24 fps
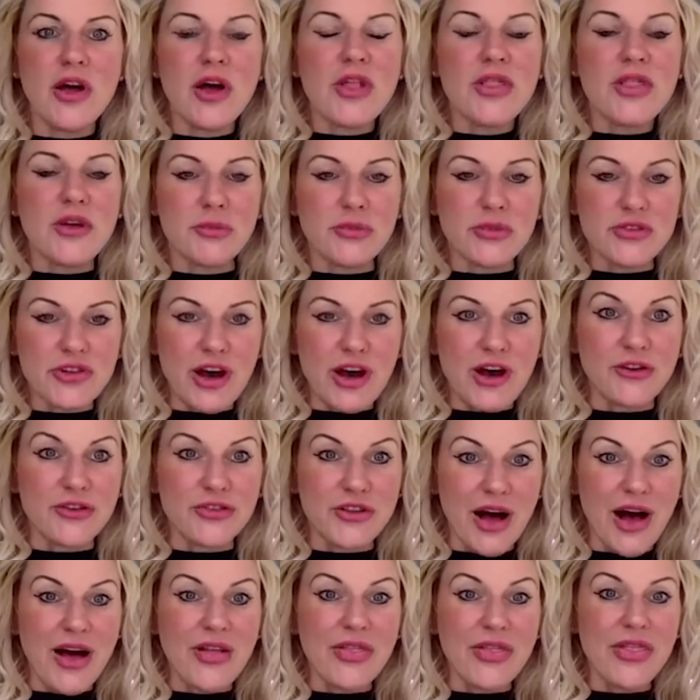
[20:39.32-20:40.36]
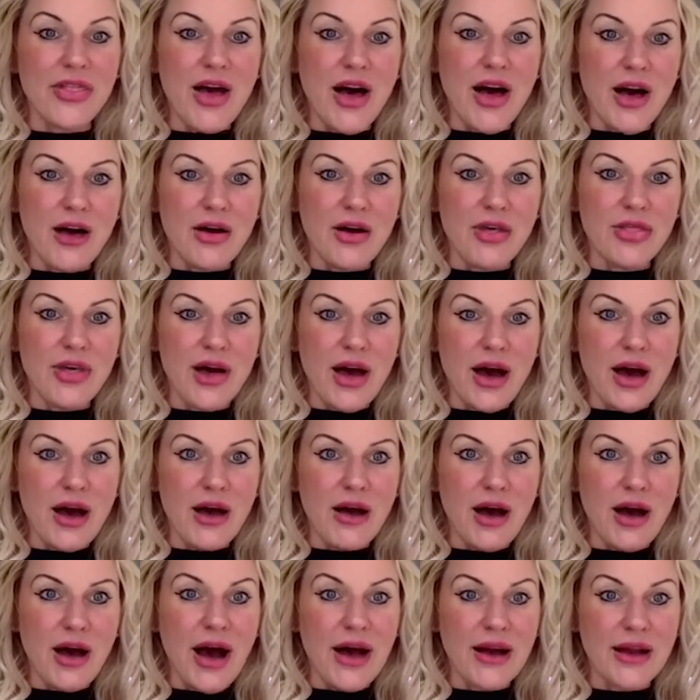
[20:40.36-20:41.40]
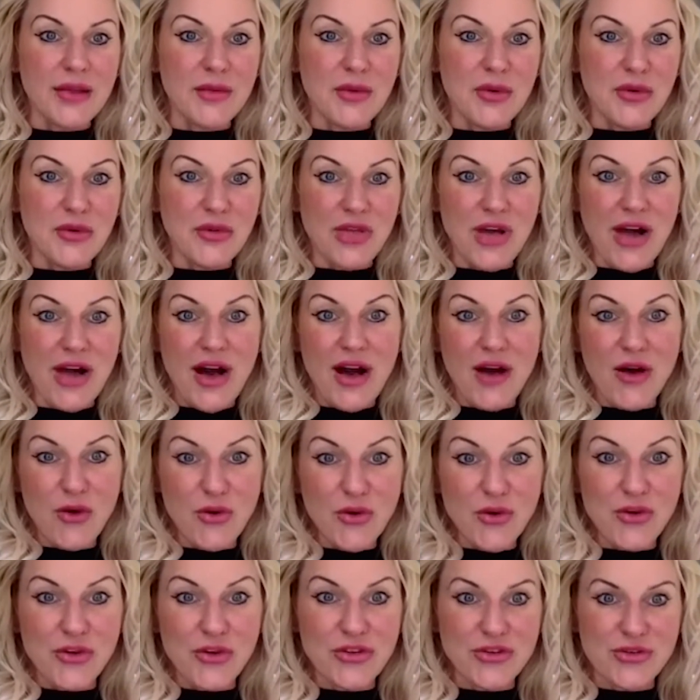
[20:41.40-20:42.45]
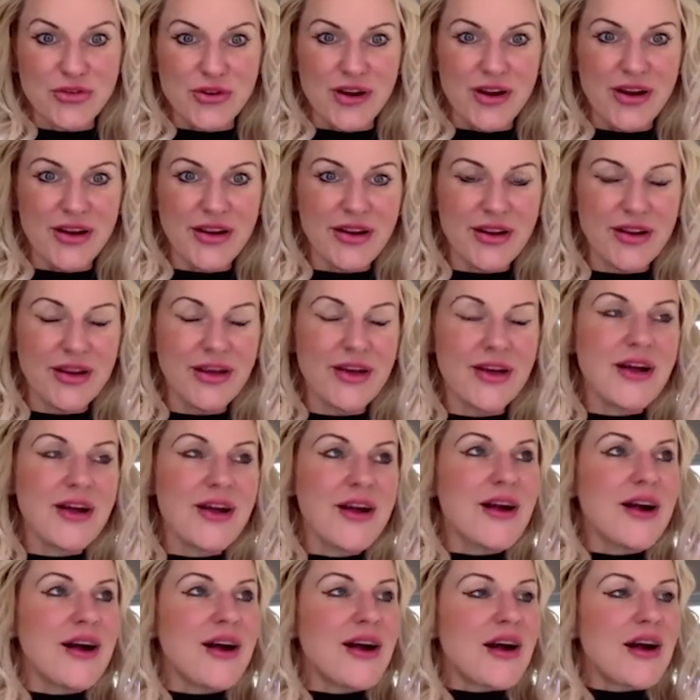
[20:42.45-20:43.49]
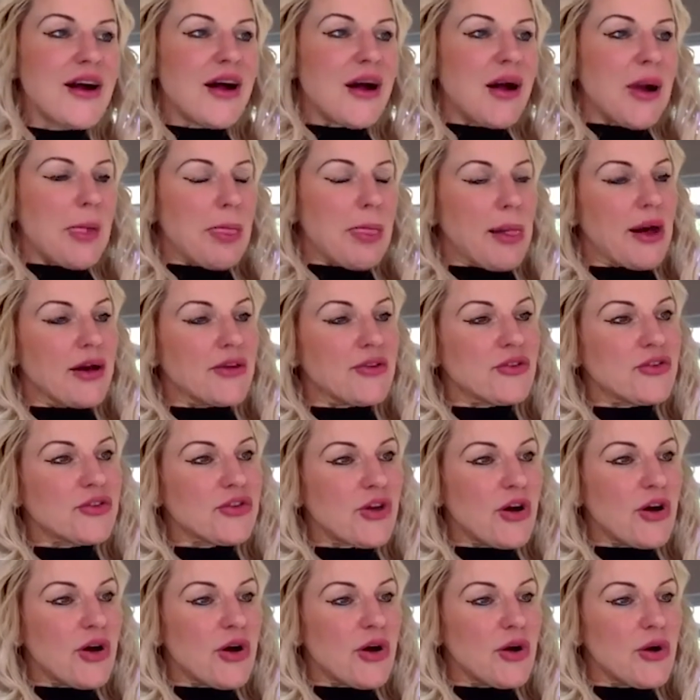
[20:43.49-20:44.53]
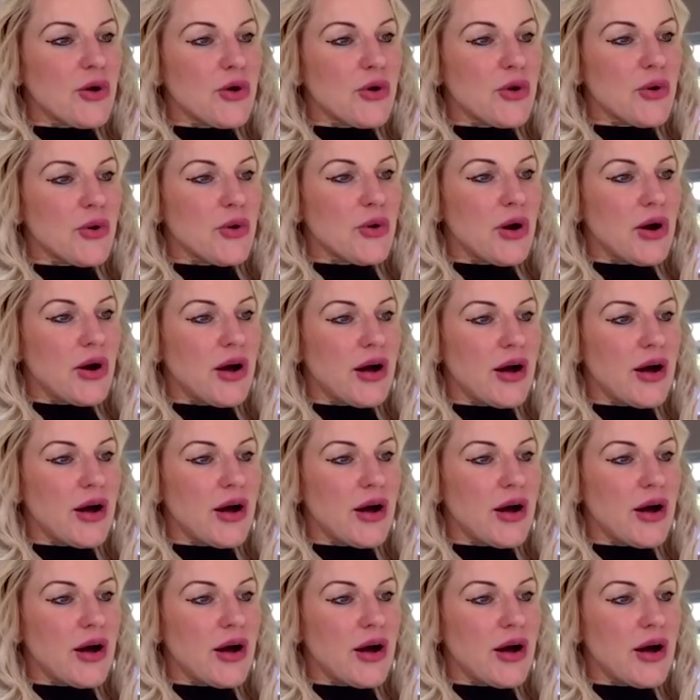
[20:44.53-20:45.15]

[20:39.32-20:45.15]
themselves and their animal, their horse, right? And so,